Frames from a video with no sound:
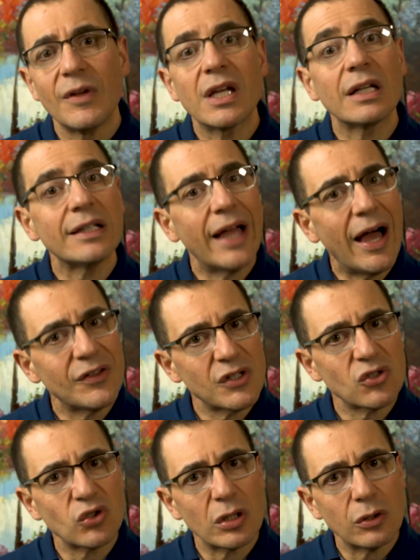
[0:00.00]
It allows
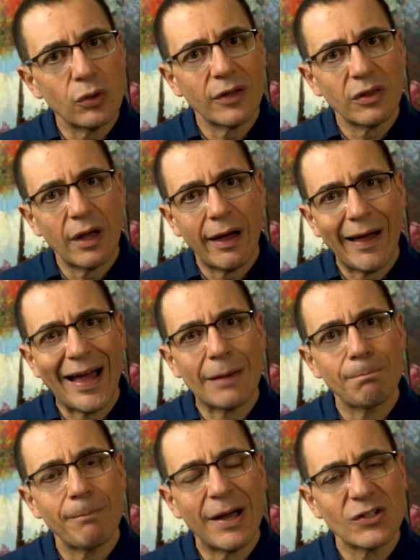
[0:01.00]
us to look at the
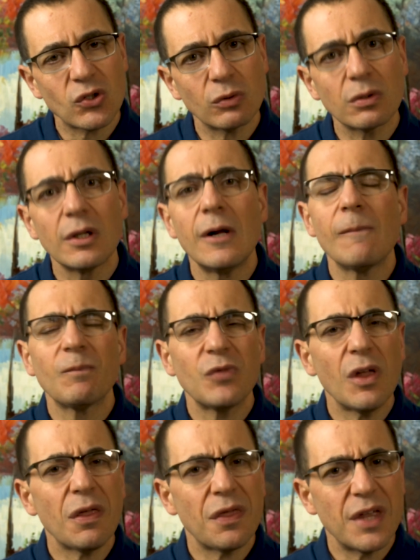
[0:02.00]
heart muscle,
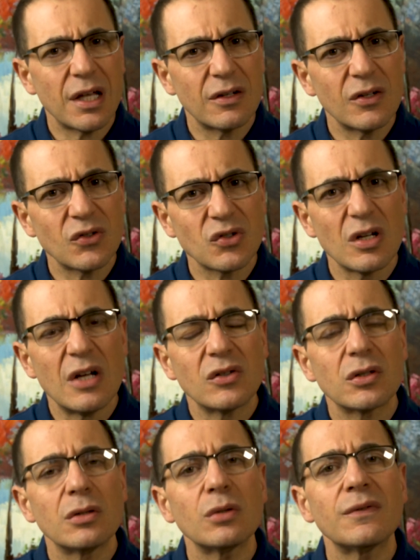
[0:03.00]
the thickness,
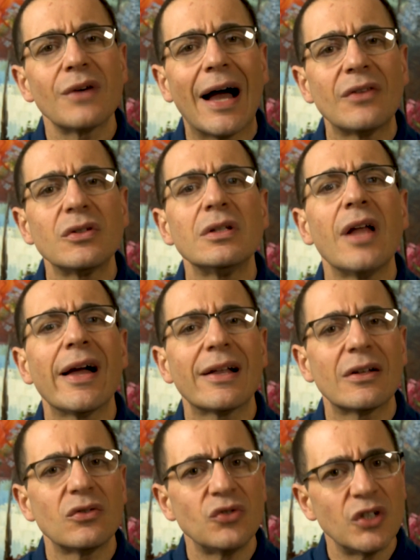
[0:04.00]
to look for underlying
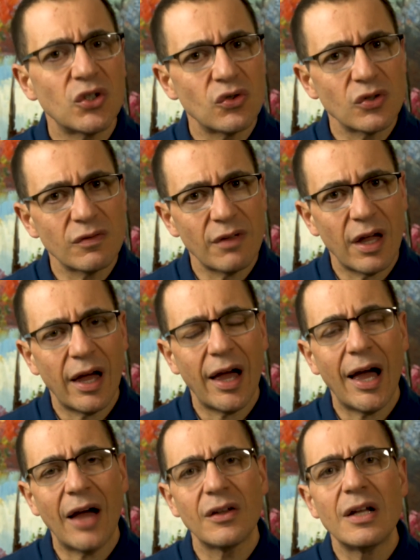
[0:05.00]
conditions of the
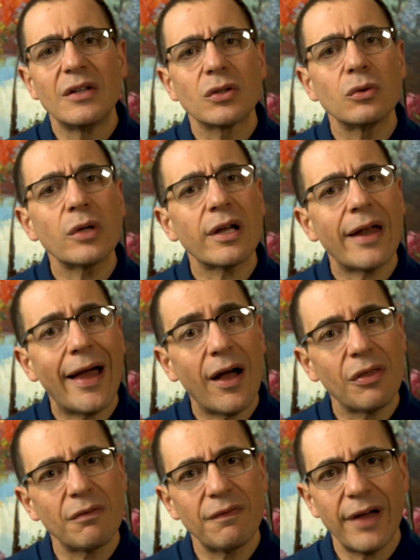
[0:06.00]
heart, to look at
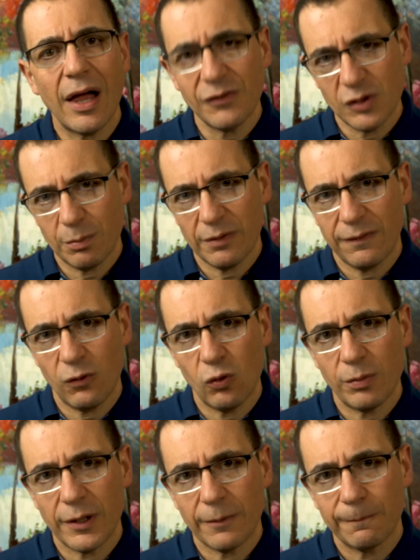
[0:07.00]
how the valves are
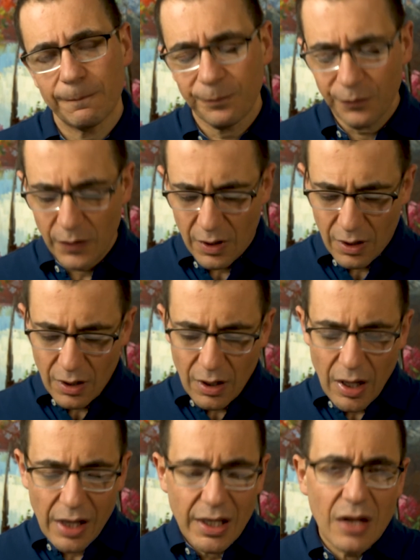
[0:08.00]
performing.
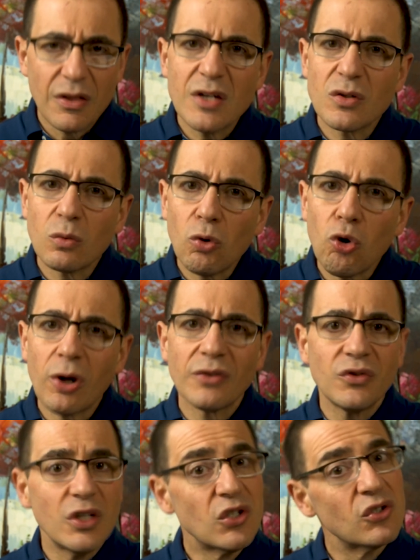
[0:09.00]
Again, these are all
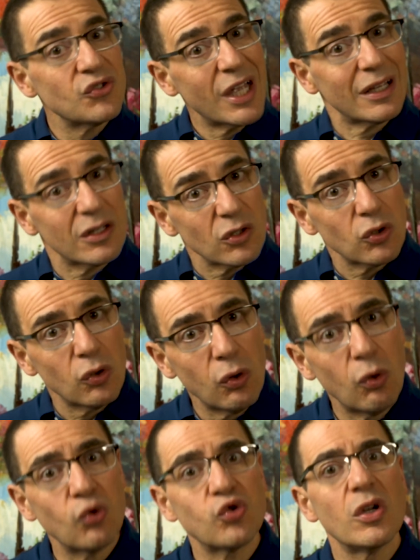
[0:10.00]
conditions that can
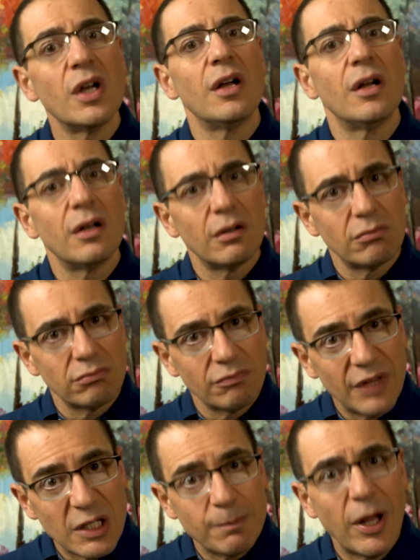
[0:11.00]
cause
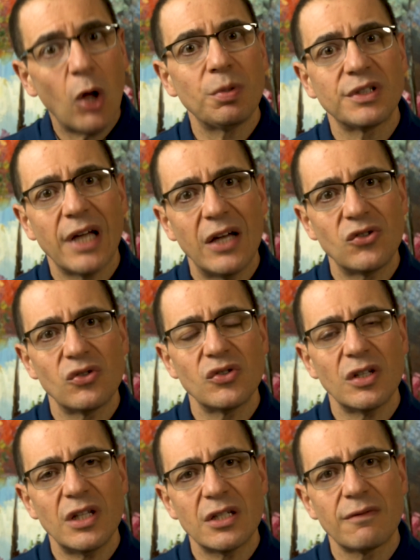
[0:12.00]
these
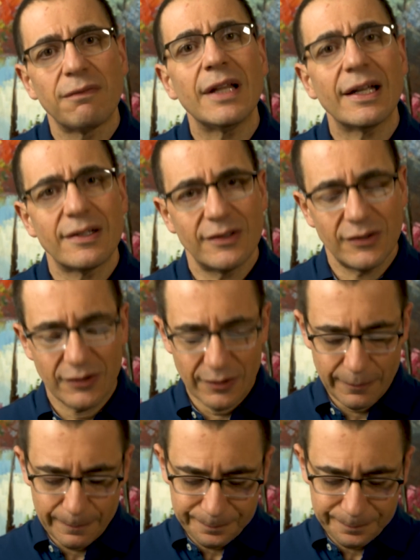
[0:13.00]
palpitations and these flutters.